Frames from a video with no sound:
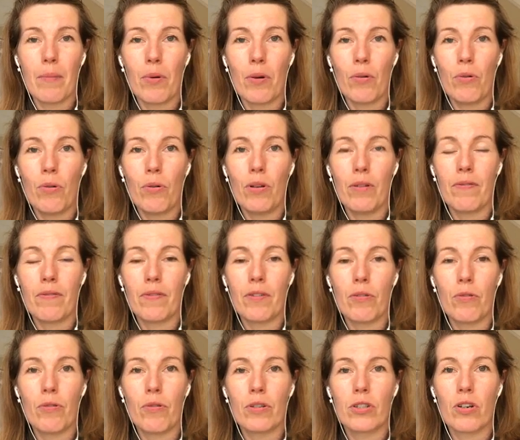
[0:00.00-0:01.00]
all of
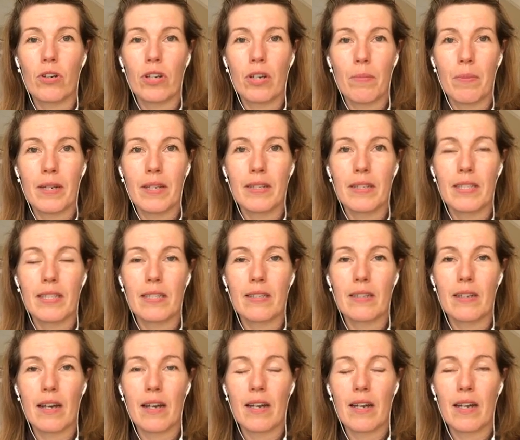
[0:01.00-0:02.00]
your
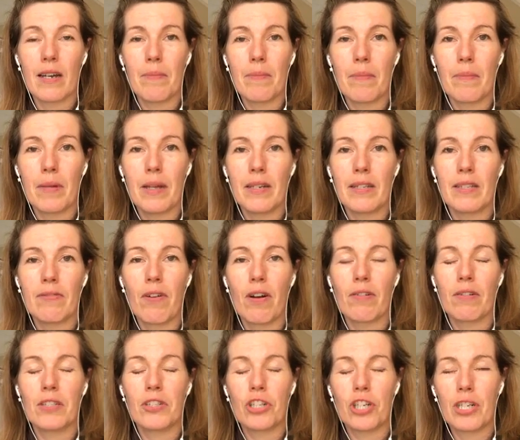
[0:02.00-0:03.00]
documents as
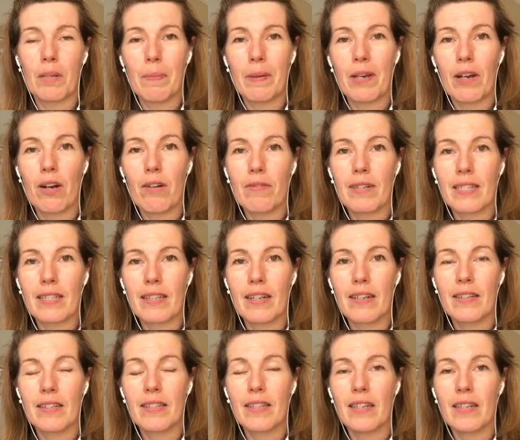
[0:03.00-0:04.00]
far as GDPR is
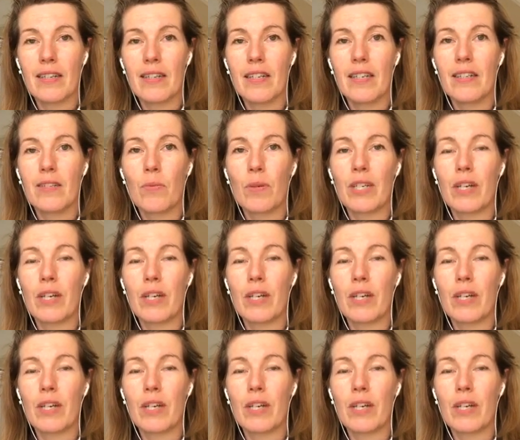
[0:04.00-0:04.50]
concerned.